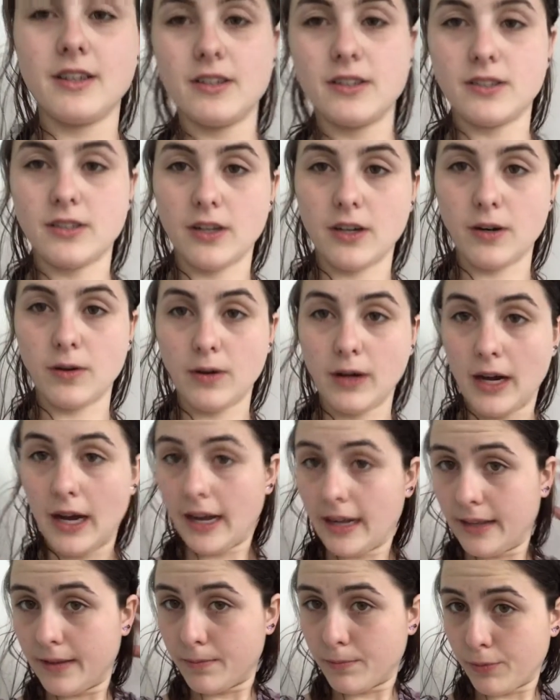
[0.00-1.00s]
So
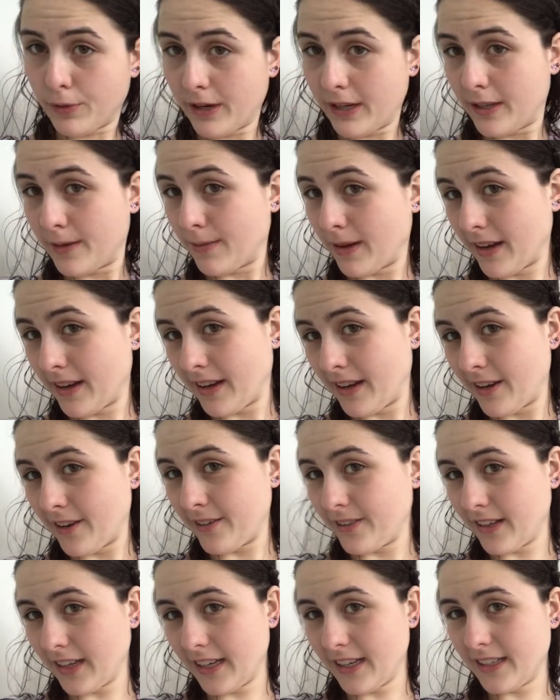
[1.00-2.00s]
I braided my
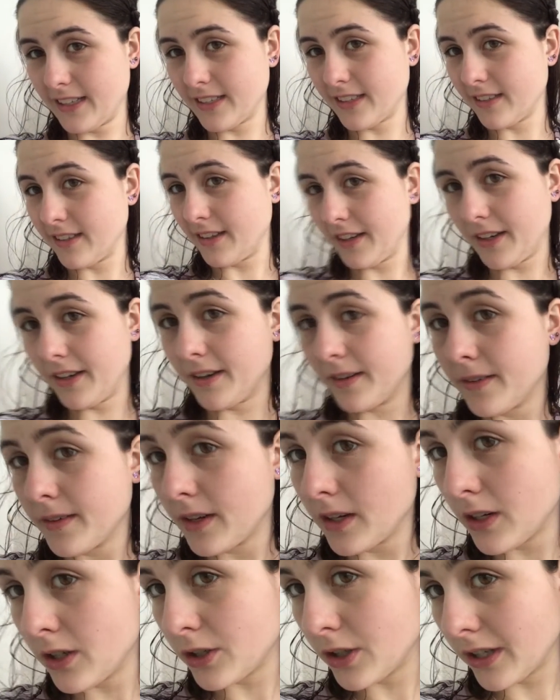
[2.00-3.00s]
hair nicely,
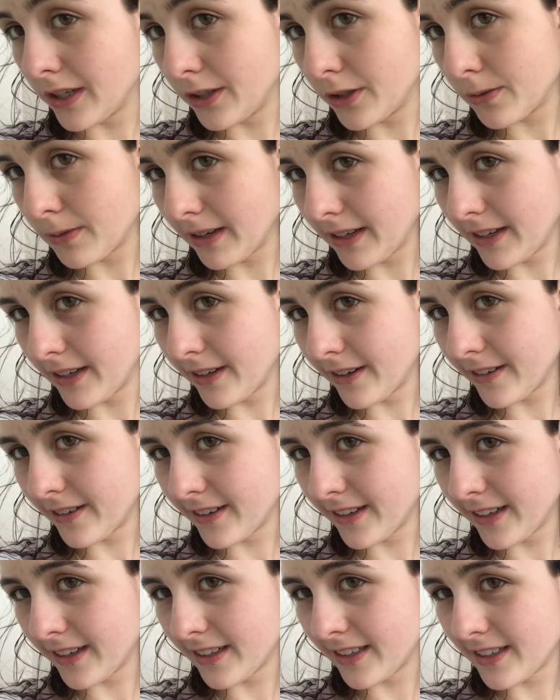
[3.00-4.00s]
changed my
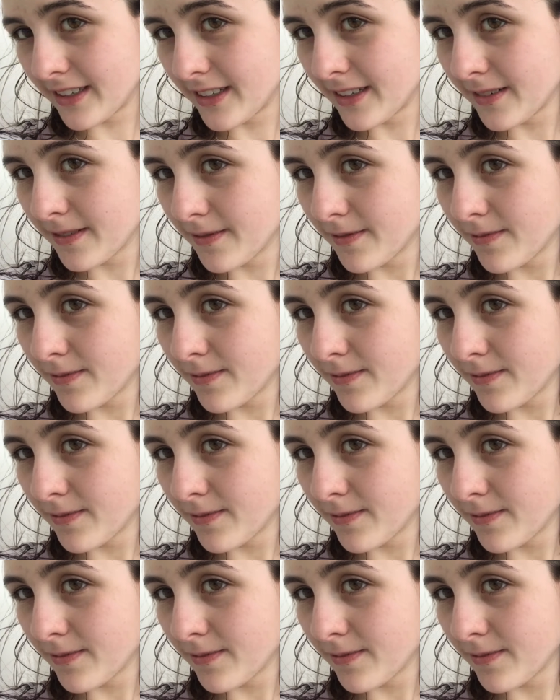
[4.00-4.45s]
earrings,